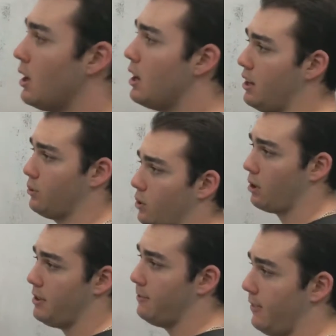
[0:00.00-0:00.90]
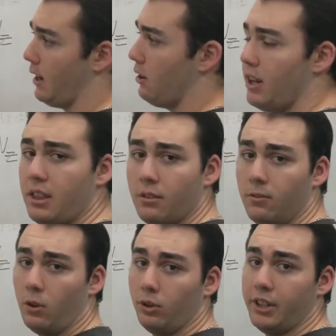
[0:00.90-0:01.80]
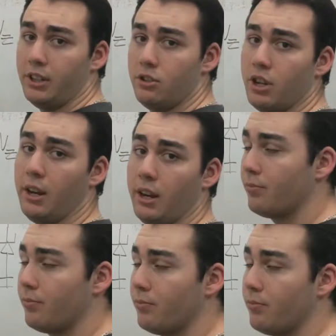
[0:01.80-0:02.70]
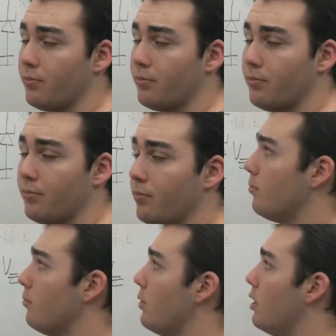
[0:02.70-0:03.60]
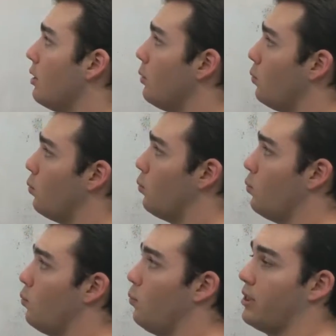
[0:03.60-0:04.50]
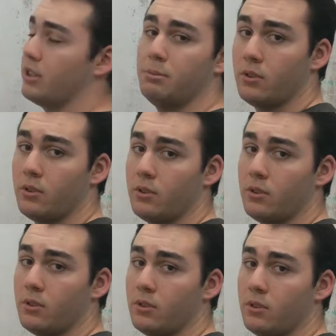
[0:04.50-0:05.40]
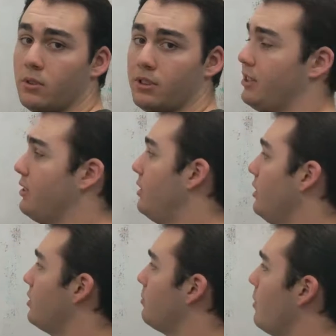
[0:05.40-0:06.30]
is we're going to be varying the voltage in increments with a specific amount of resistance